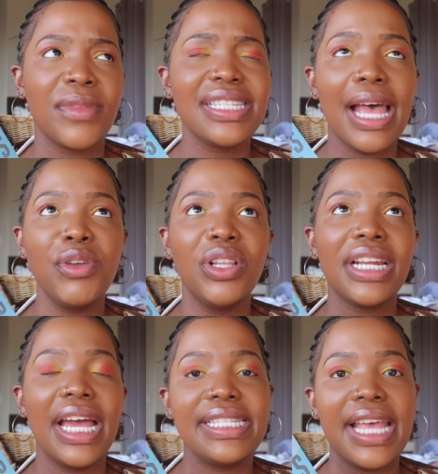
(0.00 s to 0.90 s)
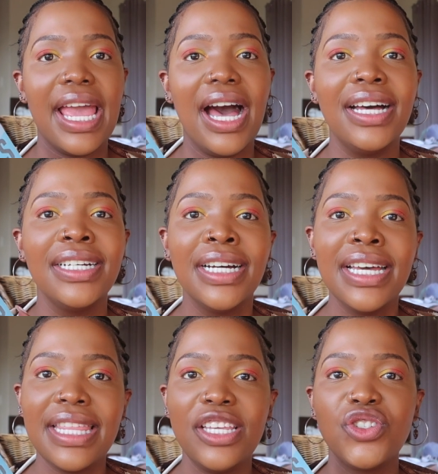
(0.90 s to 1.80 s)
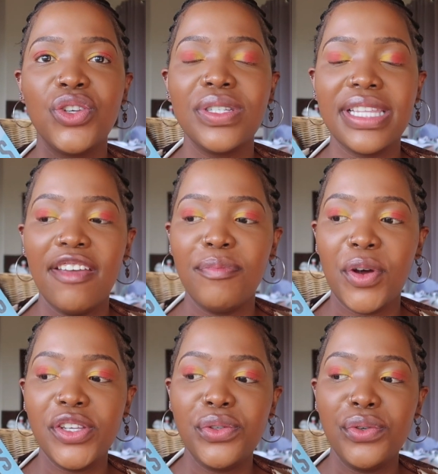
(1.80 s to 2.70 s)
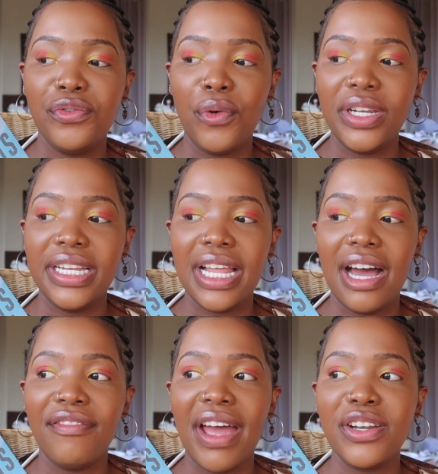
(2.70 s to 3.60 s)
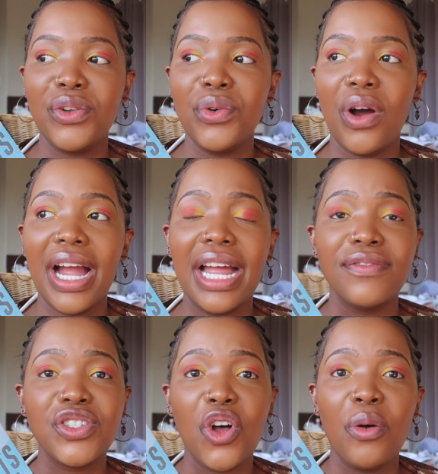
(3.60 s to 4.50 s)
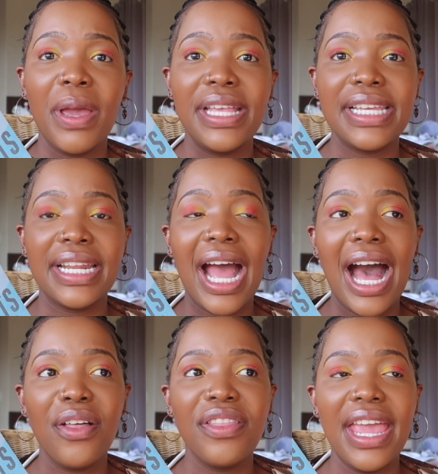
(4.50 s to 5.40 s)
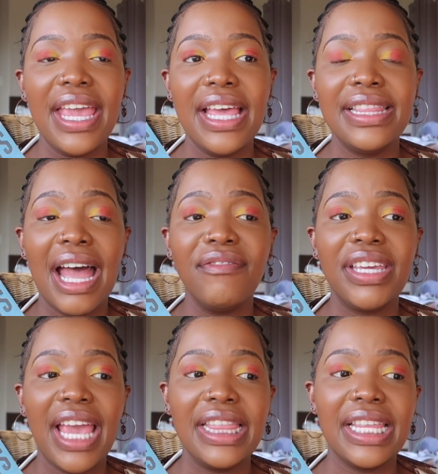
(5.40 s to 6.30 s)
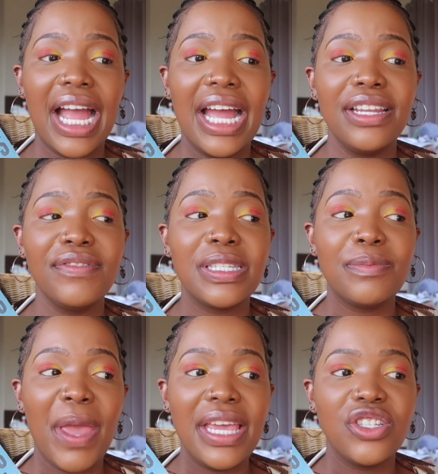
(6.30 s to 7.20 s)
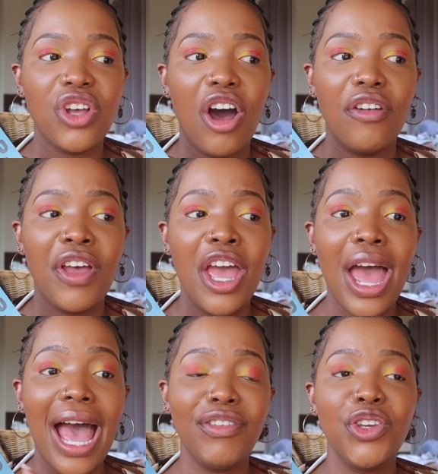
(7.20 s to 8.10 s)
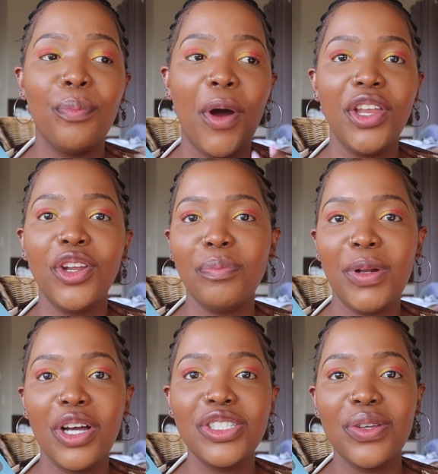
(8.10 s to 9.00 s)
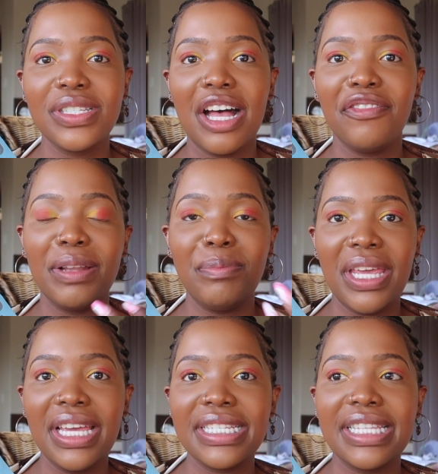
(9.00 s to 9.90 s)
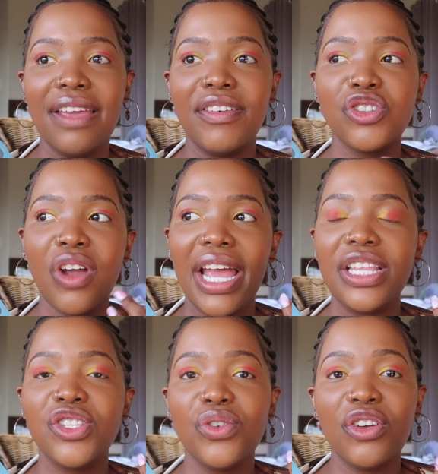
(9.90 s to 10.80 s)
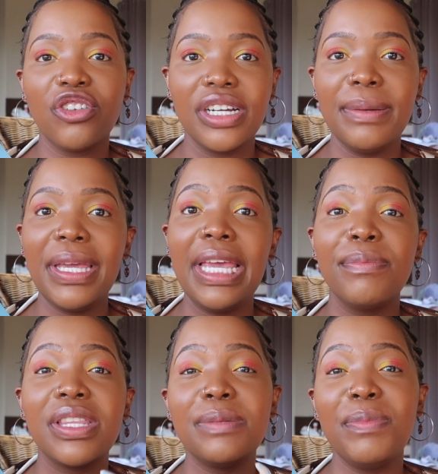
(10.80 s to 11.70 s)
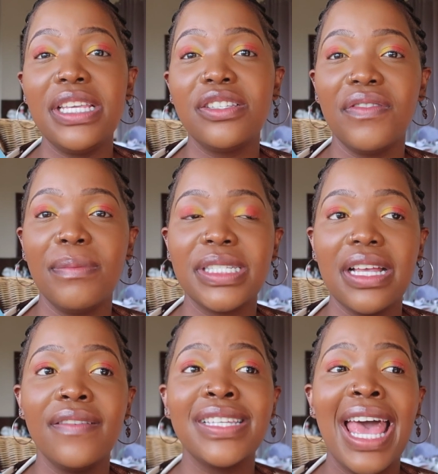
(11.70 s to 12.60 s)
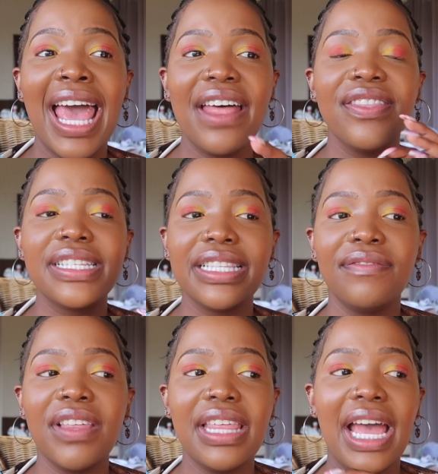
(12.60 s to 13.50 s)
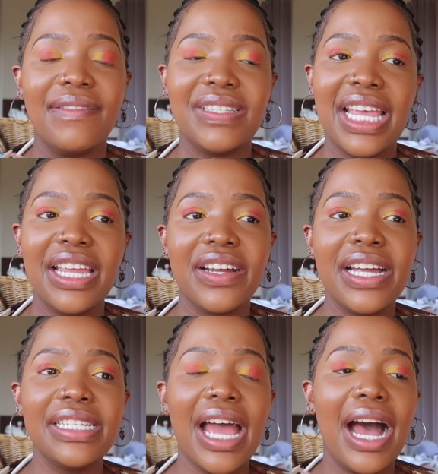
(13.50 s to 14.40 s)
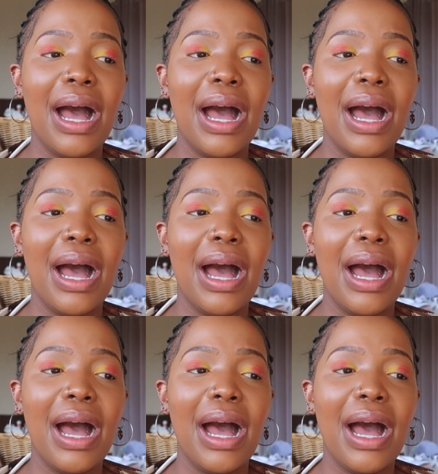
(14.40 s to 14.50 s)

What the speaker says: Samuel and Isaiah, these two slave boys who fall in love and who are kind of soulmates, and how they navigate the kind of space of having your body not belong to yourself and being a slave and trying to keep this piece of themselves and this love that they have sacred.